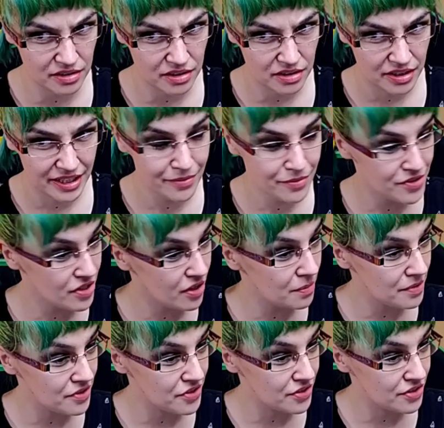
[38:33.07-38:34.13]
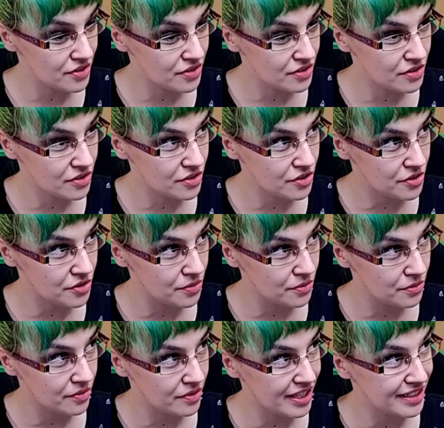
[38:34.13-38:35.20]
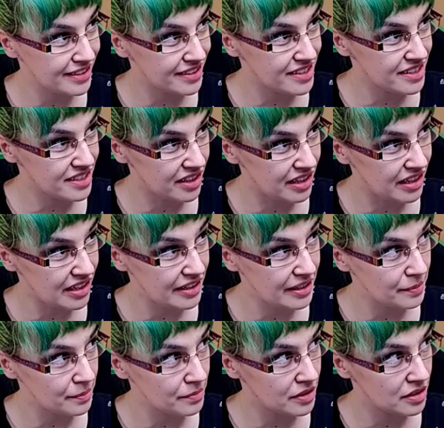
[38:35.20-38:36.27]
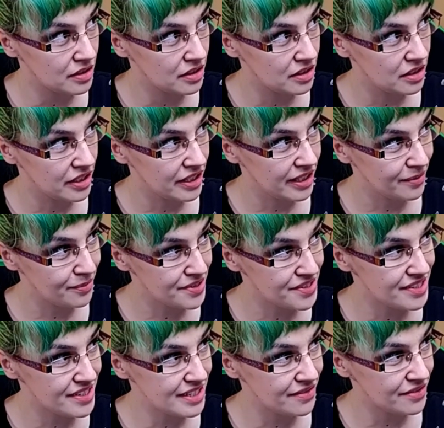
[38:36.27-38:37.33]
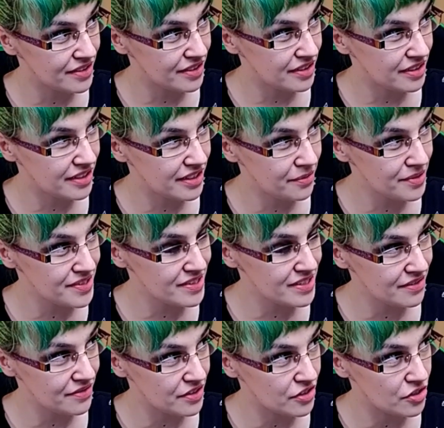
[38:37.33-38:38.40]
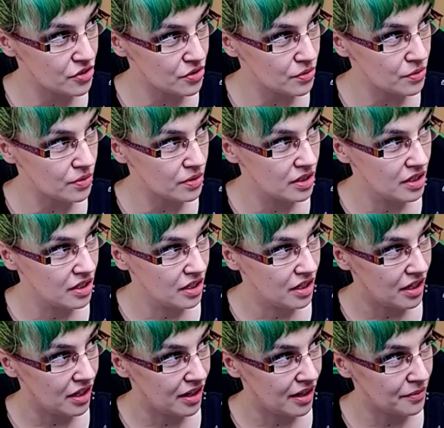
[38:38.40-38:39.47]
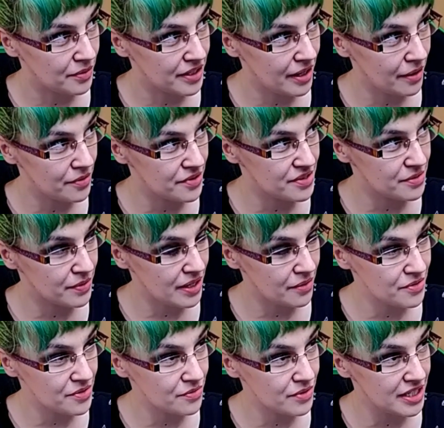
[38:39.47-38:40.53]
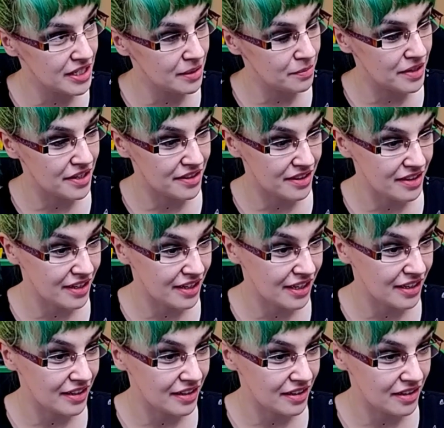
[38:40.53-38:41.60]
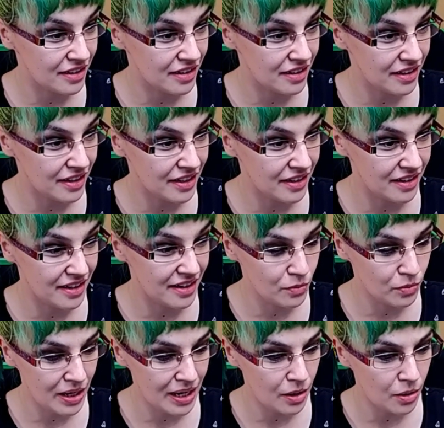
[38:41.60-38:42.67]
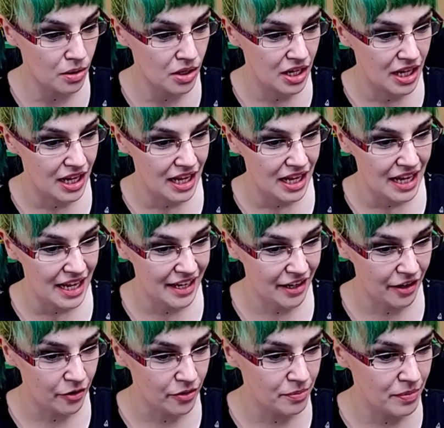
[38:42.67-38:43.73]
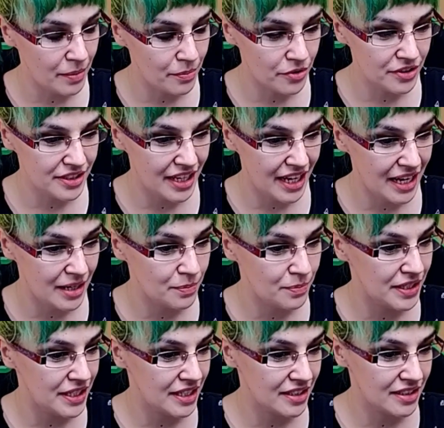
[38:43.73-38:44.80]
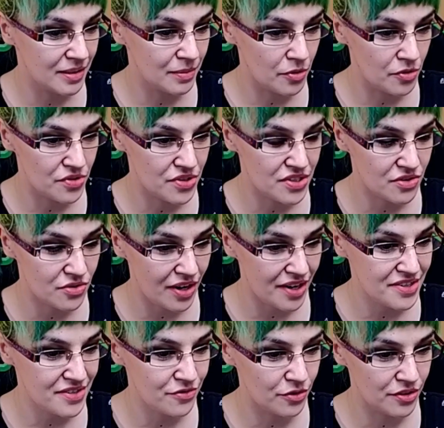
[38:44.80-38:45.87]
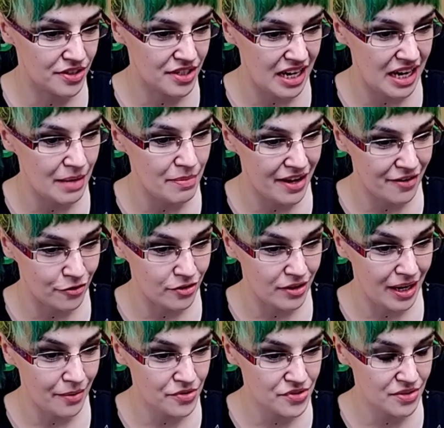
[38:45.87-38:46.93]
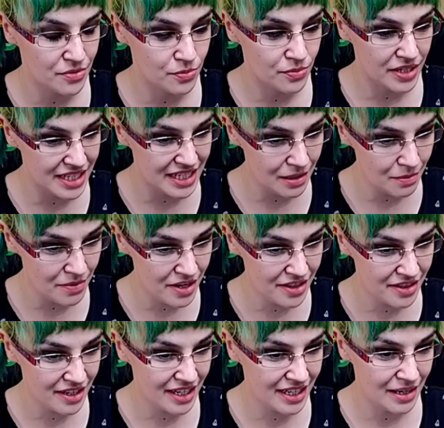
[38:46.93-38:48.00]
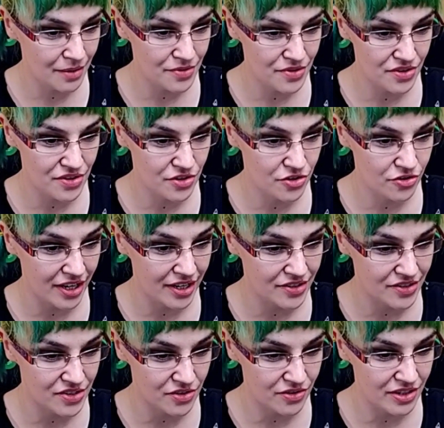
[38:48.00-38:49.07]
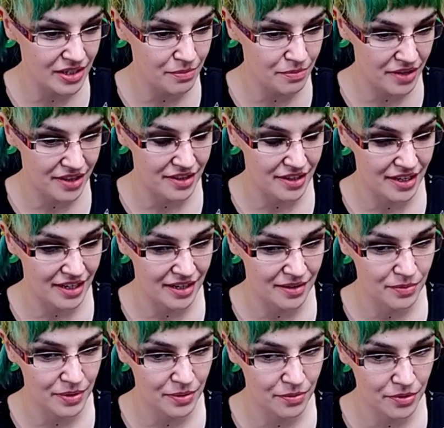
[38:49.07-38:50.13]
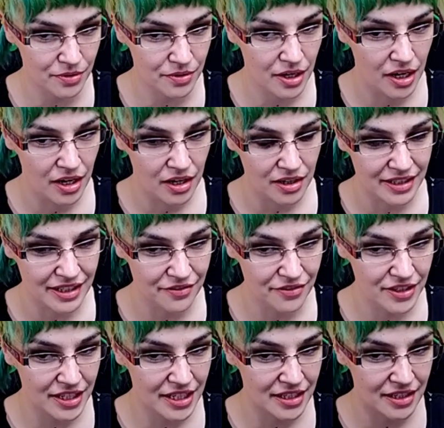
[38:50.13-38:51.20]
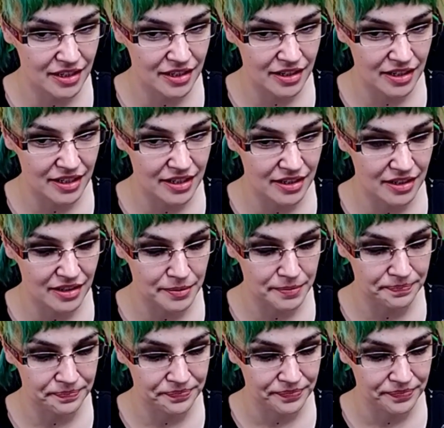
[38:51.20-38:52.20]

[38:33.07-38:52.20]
he was almost 2 at the time. He wasn't even 2 when I was raiding Mythic and WoW. And I remember that being the most stressful time ever. I was raiding Mythic, and I was also trying to stream Mythic, and we were living in an